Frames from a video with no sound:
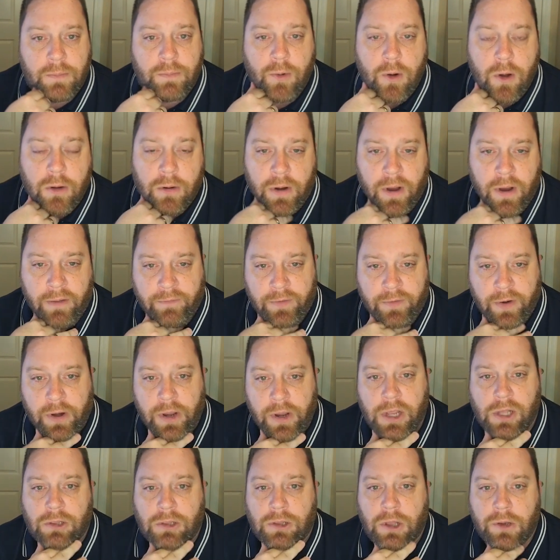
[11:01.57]
program
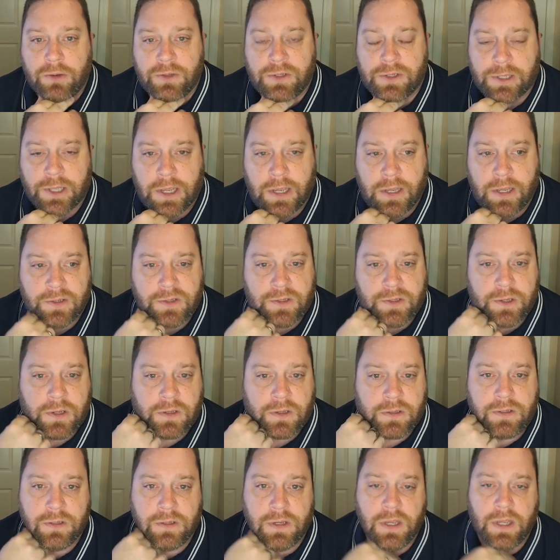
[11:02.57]
very closely
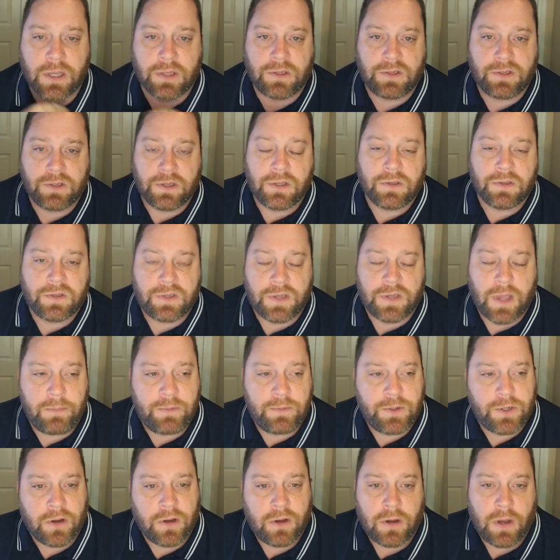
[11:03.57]
since its
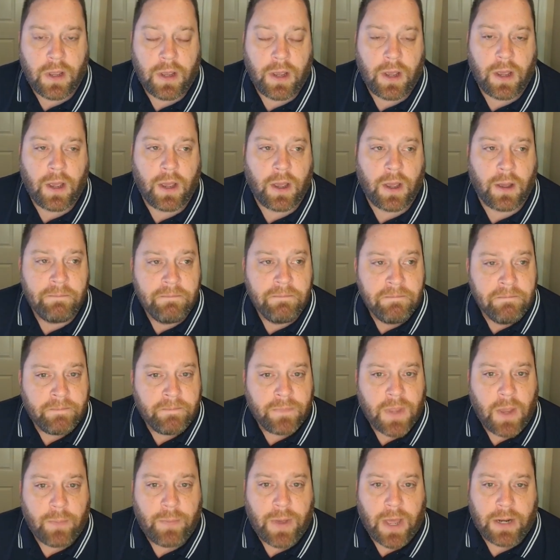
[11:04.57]
inception
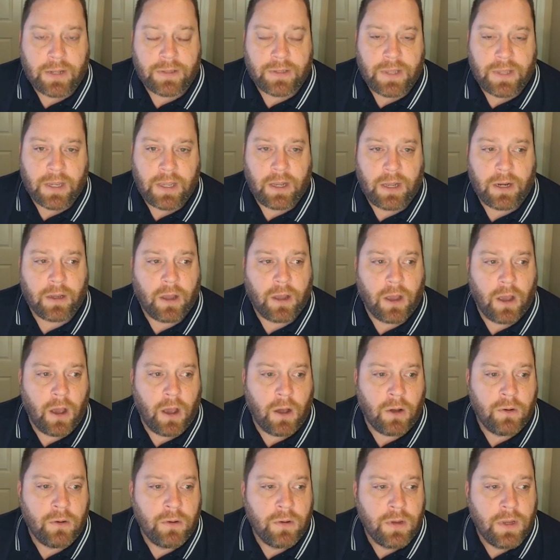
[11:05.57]
about a decade
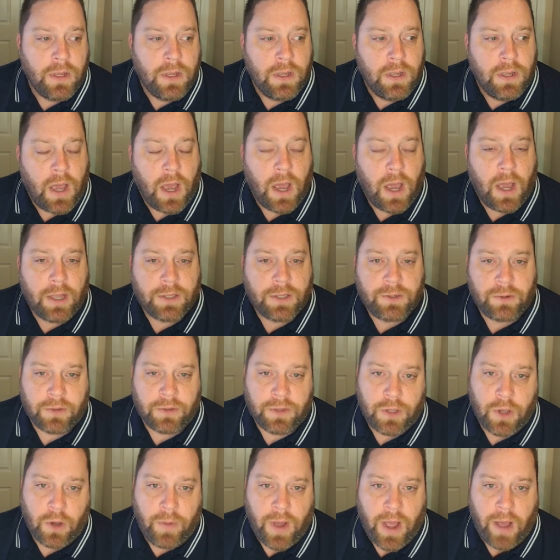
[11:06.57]
ago during
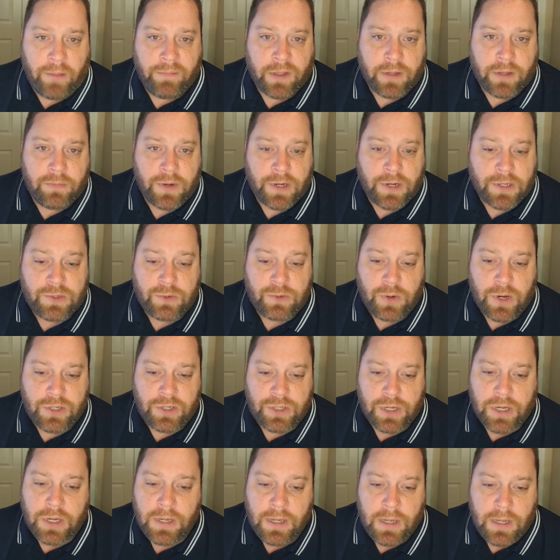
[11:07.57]
the Obama
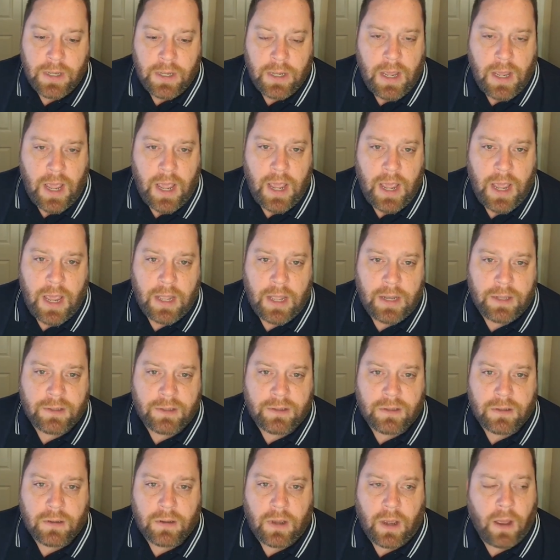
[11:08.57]
administration.
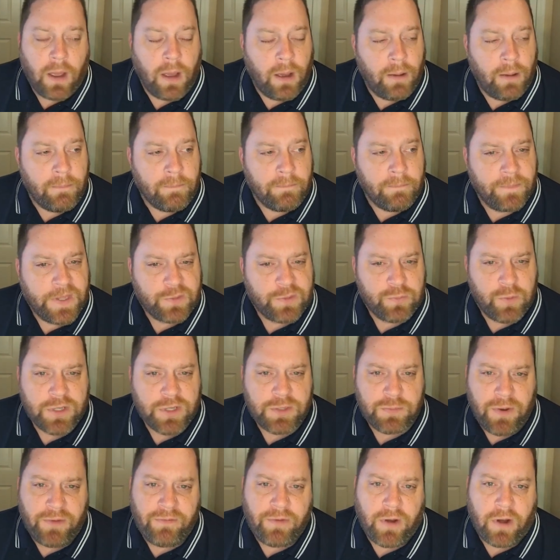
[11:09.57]
And this
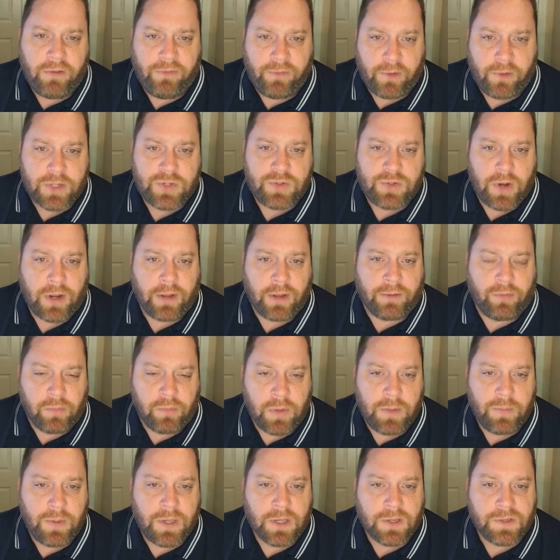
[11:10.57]
one's been very frustrating for
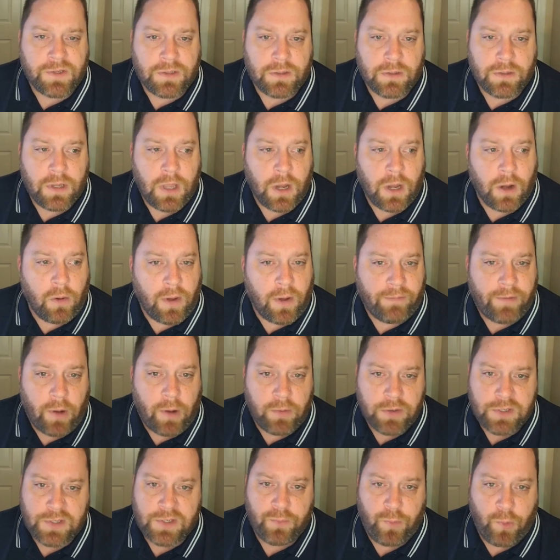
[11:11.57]
me because, I've
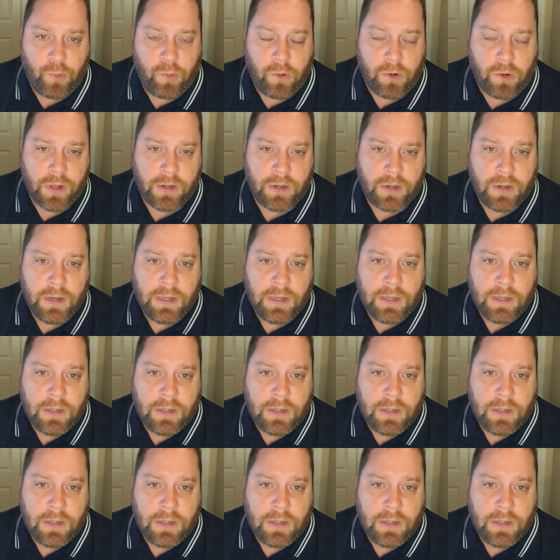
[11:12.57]
always supported